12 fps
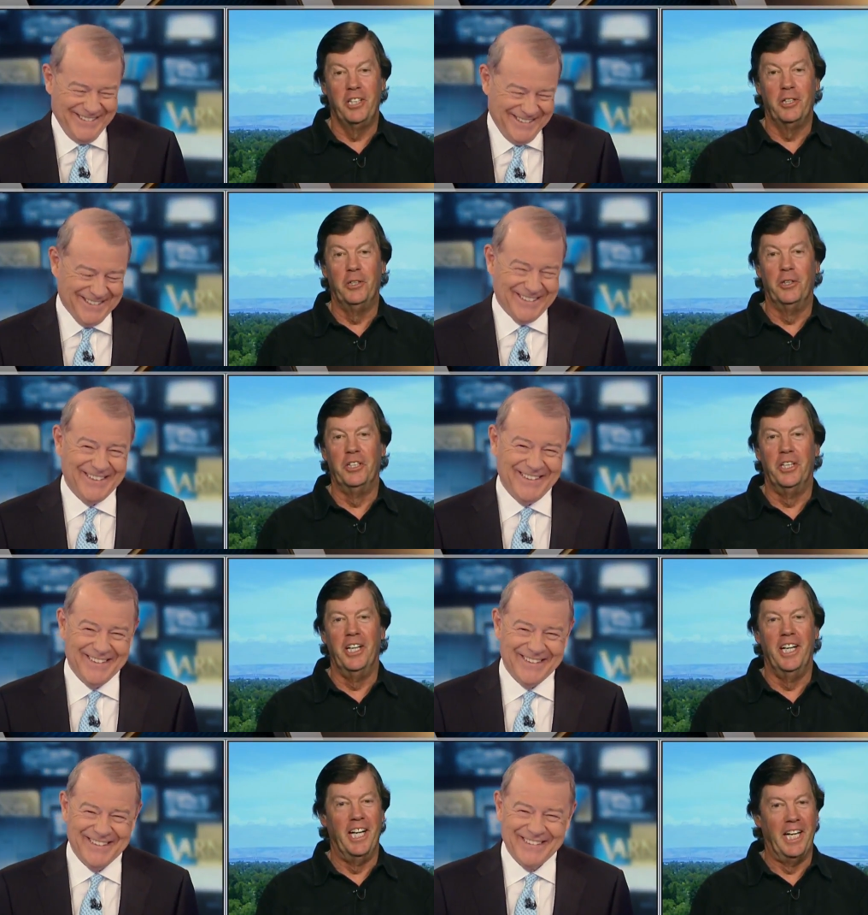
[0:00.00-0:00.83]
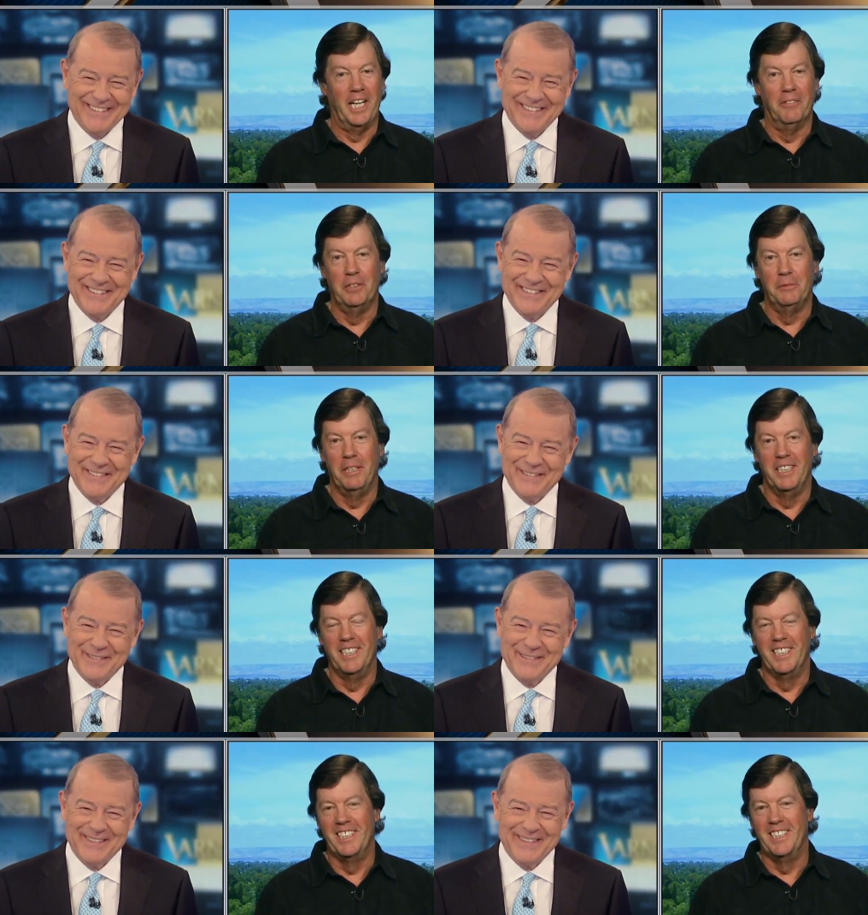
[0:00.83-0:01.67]
Speaker 1: shareholder in any of his
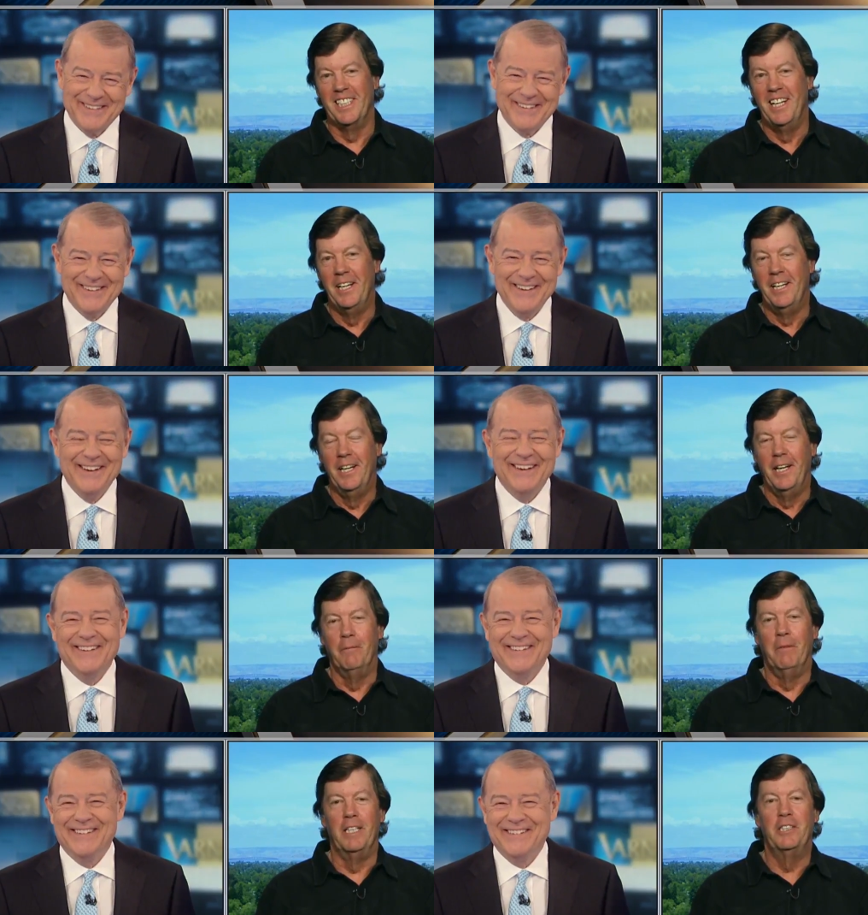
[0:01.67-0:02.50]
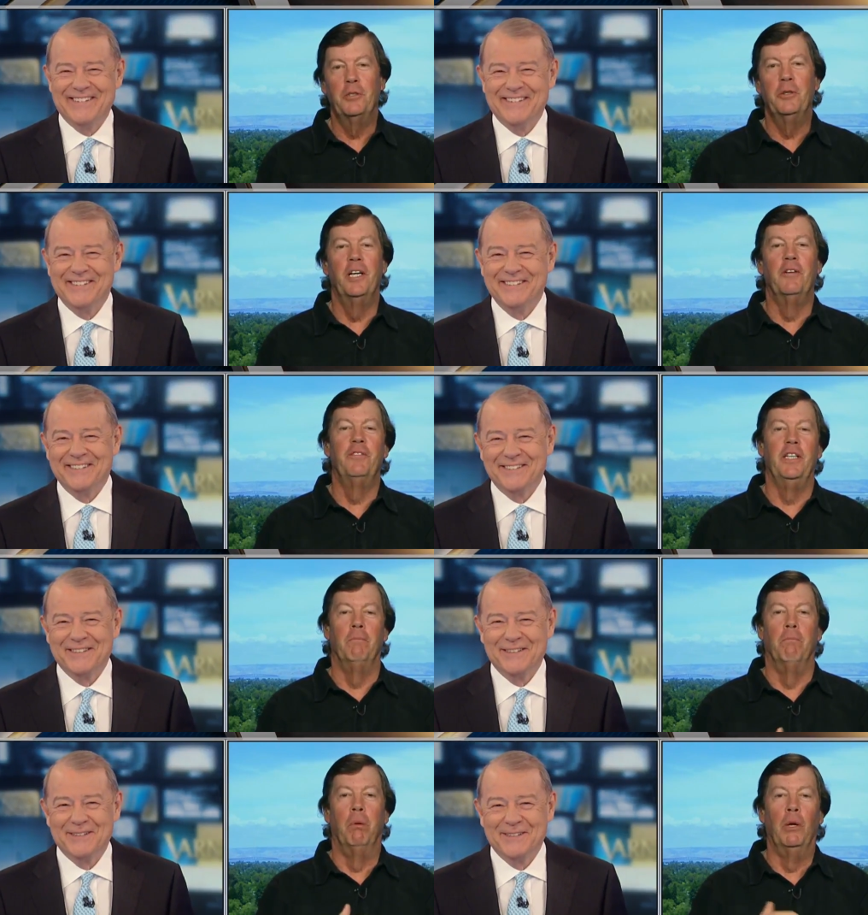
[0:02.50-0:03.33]
businesses. And my Twitter
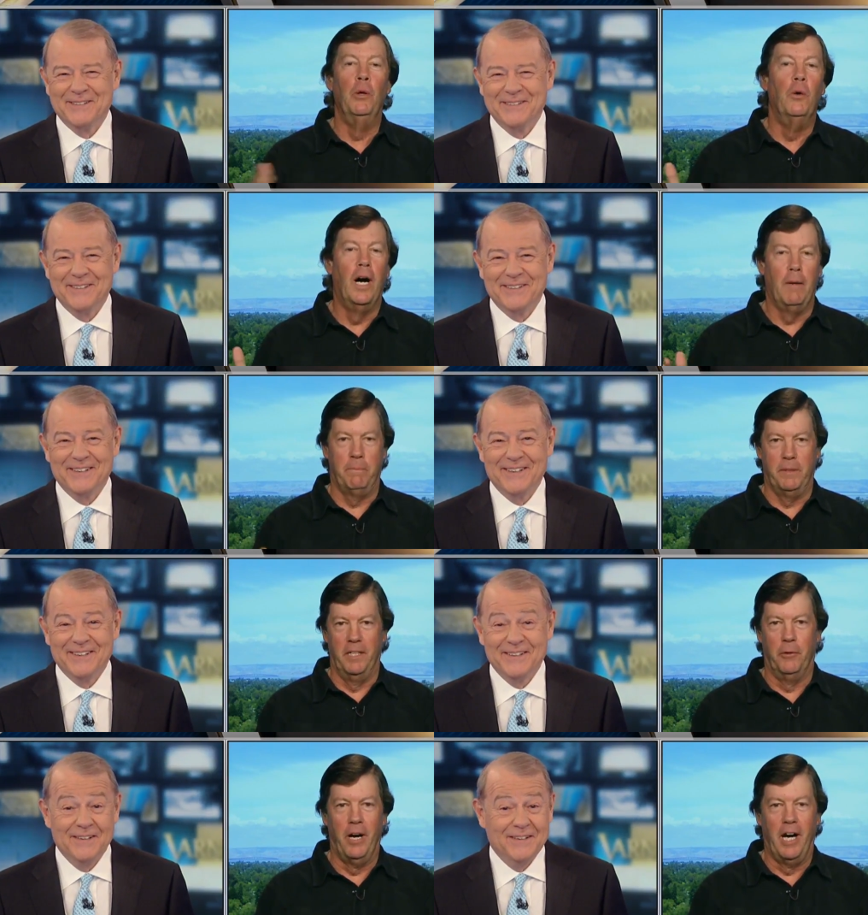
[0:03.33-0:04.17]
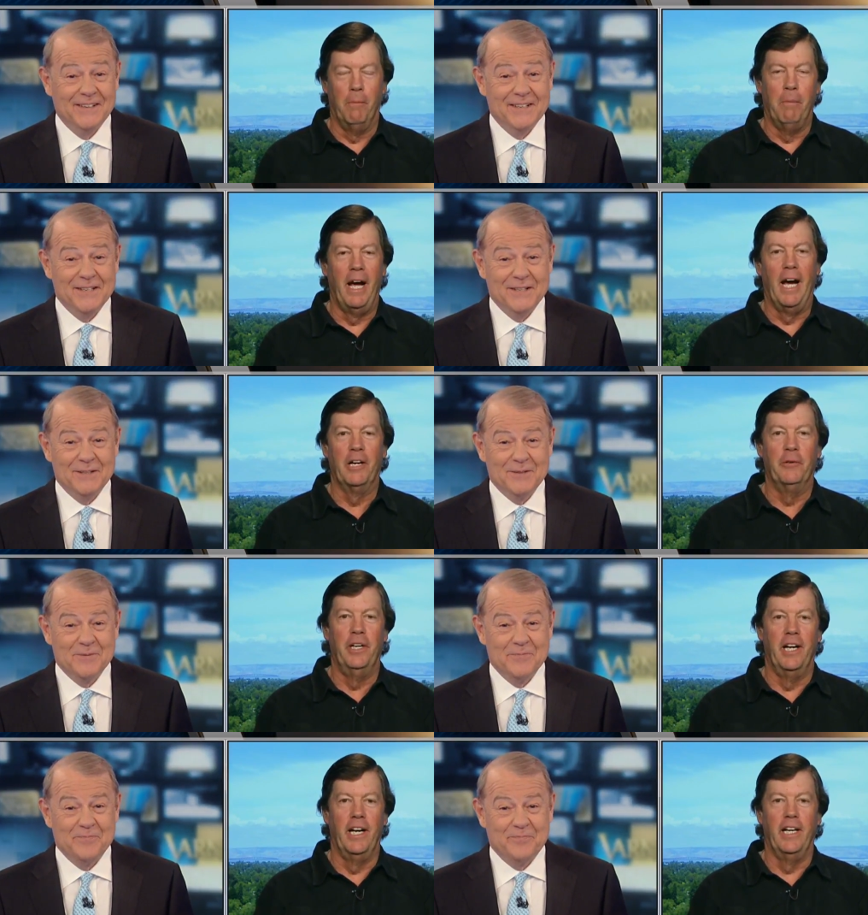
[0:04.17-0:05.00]
feed blew up a while back
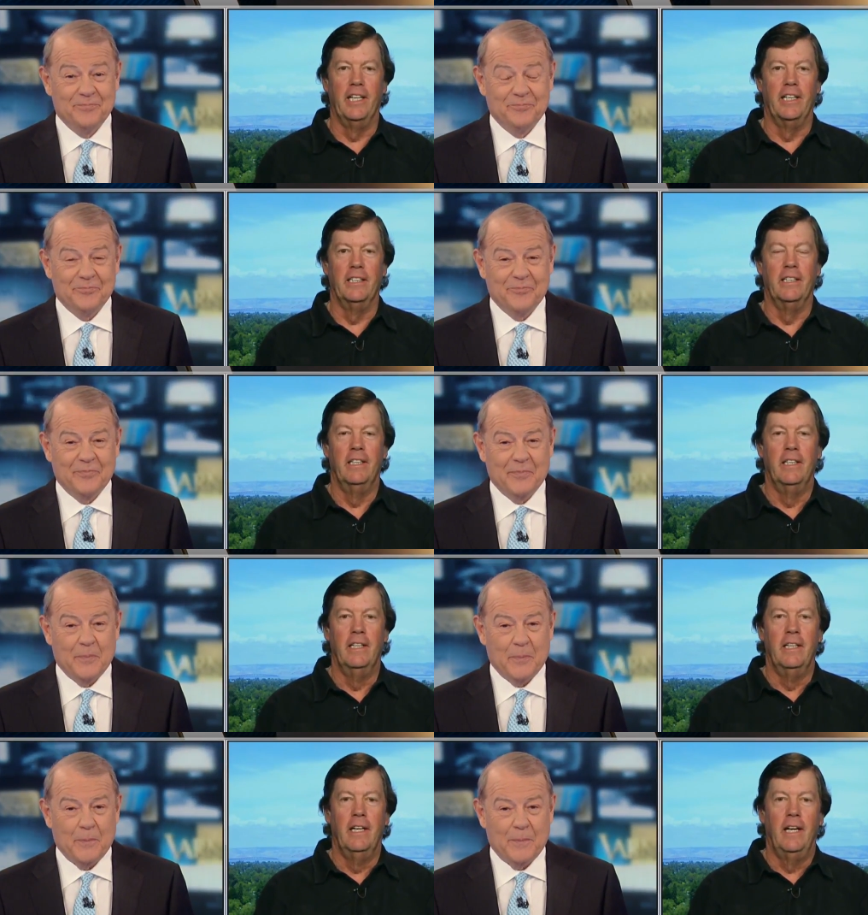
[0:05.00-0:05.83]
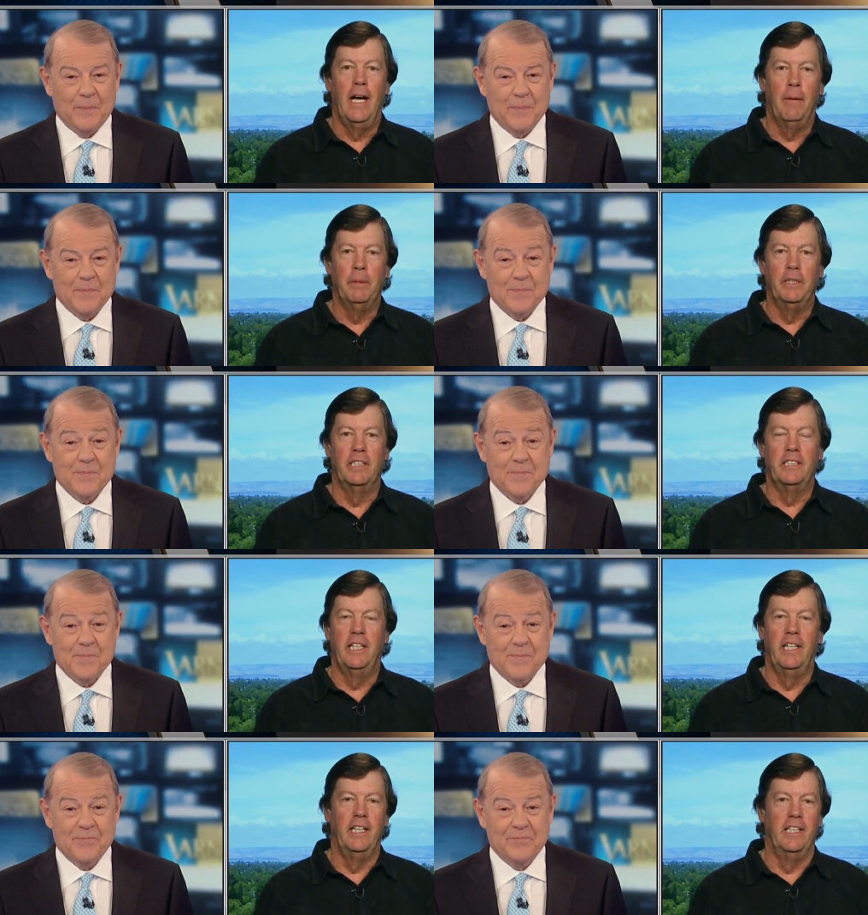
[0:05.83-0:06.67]
when I... Uh, happen to
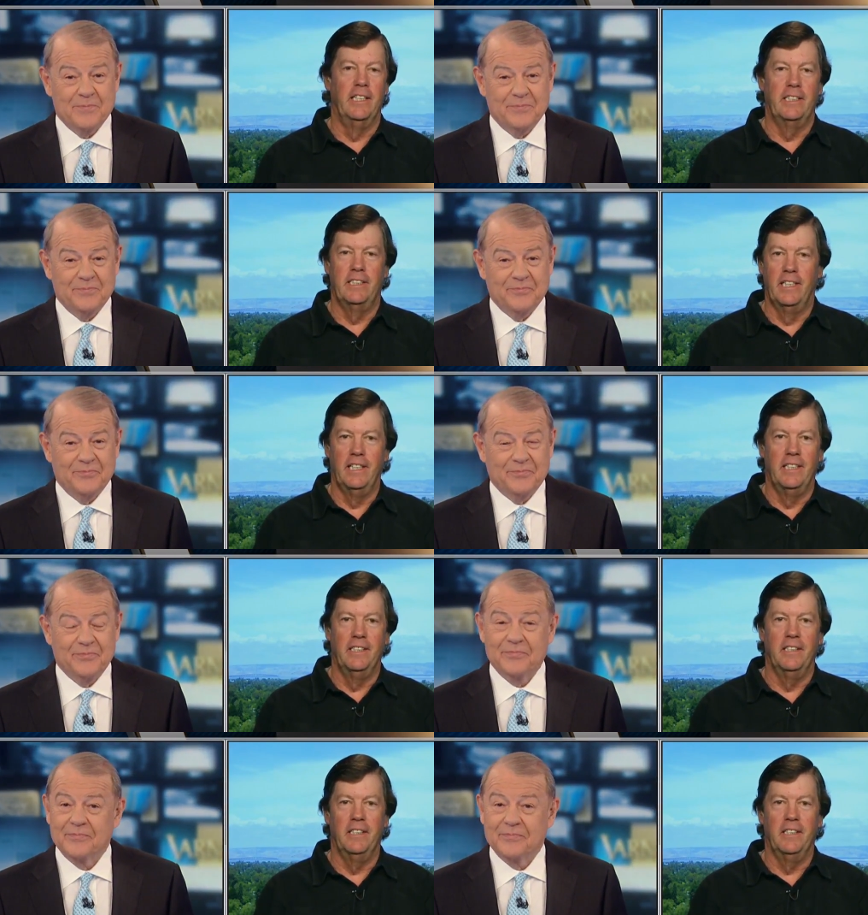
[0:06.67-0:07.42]
say that, uh,